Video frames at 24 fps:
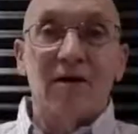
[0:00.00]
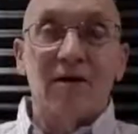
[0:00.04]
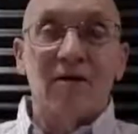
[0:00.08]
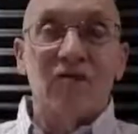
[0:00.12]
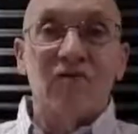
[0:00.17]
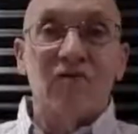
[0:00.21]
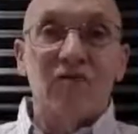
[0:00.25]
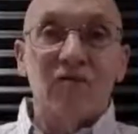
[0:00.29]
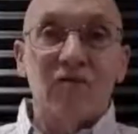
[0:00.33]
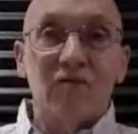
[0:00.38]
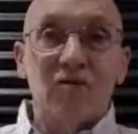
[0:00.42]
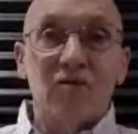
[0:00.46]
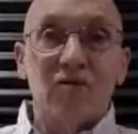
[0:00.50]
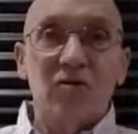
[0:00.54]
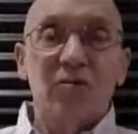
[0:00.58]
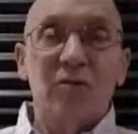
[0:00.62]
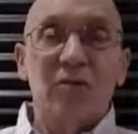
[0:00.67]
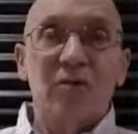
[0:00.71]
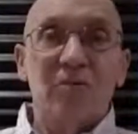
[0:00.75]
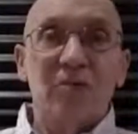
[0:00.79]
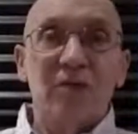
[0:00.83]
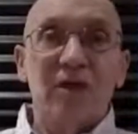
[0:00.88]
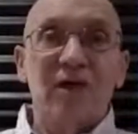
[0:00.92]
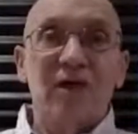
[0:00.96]
of
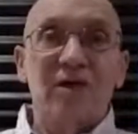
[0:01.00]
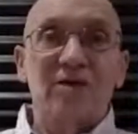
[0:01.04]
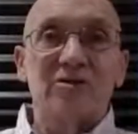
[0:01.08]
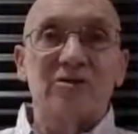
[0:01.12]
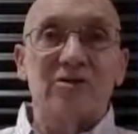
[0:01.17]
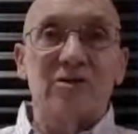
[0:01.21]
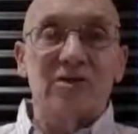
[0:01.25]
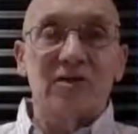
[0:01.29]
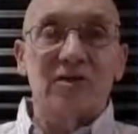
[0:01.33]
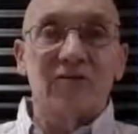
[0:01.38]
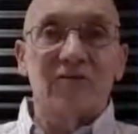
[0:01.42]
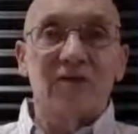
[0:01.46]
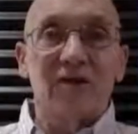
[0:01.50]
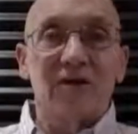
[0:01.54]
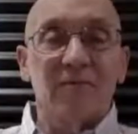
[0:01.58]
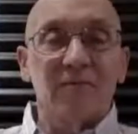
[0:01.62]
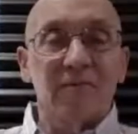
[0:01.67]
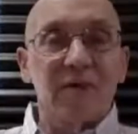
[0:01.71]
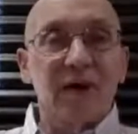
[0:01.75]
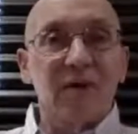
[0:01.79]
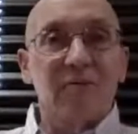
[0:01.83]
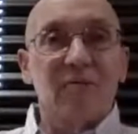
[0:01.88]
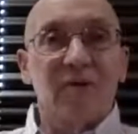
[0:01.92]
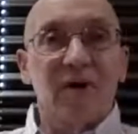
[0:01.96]
human beings to
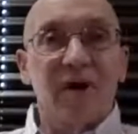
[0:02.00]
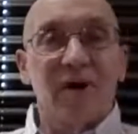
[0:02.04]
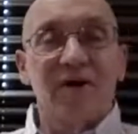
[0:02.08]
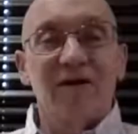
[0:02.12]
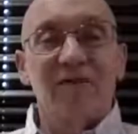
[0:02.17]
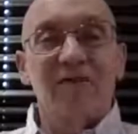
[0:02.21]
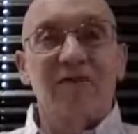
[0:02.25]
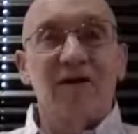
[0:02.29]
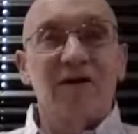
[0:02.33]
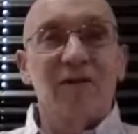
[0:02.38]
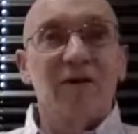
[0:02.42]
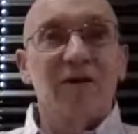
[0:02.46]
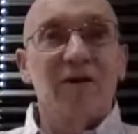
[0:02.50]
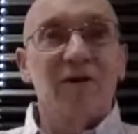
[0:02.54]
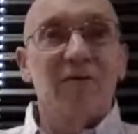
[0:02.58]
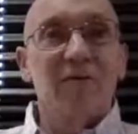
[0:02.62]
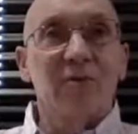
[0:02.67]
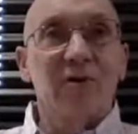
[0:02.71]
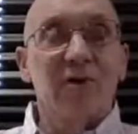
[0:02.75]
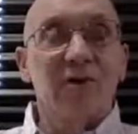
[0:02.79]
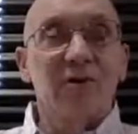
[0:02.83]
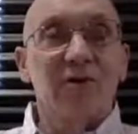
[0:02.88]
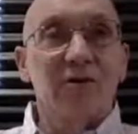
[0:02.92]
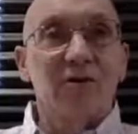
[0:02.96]
develop that mind of
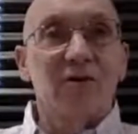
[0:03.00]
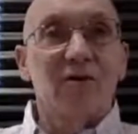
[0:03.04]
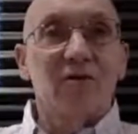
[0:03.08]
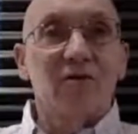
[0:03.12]
equanimity